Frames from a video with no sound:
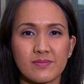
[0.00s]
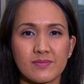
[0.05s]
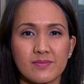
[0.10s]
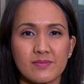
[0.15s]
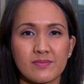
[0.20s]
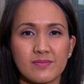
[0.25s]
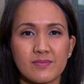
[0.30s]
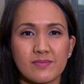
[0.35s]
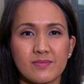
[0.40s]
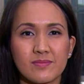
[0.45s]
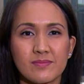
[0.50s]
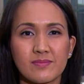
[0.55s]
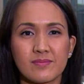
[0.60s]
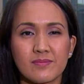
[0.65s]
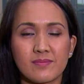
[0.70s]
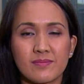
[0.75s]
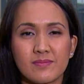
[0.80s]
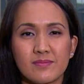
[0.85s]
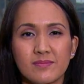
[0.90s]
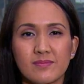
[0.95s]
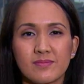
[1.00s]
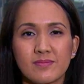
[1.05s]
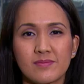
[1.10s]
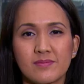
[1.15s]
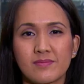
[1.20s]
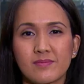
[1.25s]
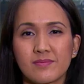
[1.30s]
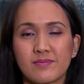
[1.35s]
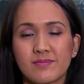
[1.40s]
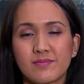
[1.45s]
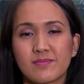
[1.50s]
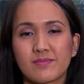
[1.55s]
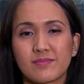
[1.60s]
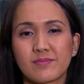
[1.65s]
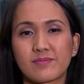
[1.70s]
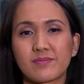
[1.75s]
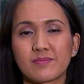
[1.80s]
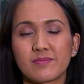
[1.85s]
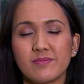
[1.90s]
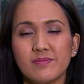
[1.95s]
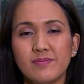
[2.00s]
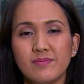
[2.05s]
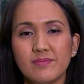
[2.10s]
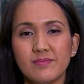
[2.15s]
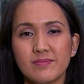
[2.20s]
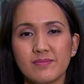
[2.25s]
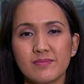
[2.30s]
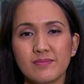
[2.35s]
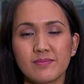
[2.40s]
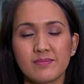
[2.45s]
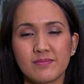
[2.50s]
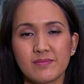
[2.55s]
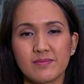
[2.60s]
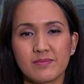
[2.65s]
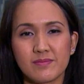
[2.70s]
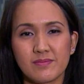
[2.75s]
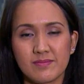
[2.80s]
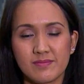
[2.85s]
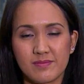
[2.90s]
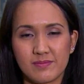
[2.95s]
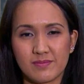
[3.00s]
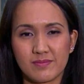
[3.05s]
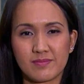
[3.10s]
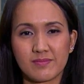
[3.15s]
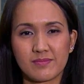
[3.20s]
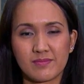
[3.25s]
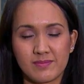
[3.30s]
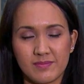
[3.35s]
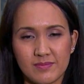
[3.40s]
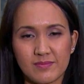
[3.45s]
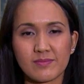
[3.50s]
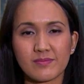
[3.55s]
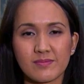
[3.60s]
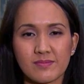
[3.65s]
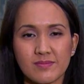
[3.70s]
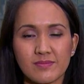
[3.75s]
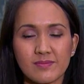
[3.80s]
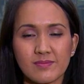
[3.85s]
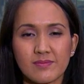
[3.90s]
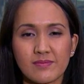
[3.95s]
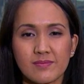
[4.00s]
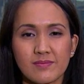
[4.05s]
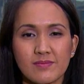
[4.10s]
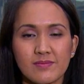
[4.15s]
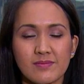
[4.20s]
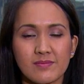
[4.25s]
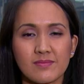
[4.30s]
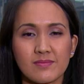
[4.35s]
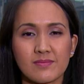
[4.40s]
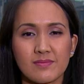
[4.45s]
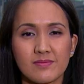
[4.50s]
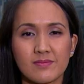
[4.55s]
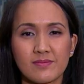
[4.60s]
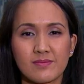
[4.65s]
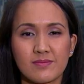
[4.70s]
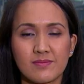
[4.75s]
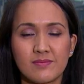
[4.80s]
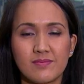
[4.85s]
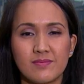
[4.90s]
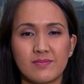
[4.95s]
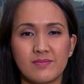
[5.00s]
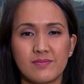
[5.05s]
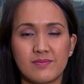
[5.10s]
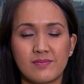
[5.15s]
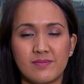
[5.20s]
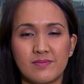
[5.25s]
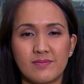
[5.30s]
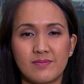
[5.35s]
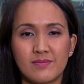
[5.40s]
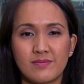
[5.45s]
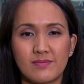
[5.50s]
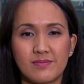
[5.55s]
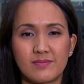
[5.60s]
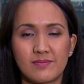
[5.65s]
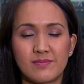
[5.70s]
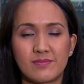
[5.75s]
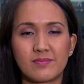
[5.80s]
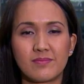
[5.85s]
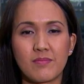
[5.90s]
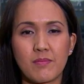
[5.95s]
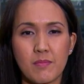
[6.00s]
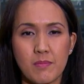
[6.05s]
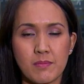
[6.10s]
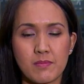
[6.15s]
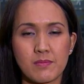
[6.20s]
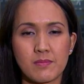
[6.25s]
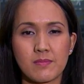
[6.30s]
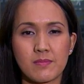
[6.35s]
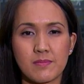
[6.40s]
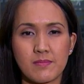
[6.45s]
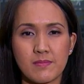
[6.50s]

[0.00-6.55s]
The person shown says nothing.